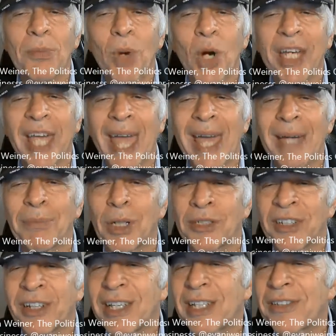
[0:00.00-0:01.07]
Mark
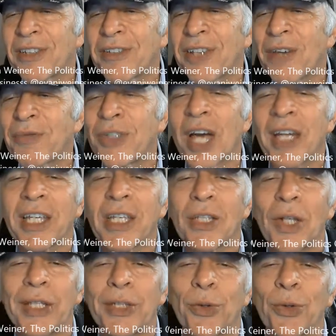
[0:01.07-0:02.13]
Emmert, is a tough talking
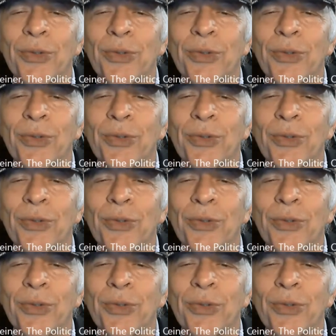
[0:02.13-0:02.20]
leader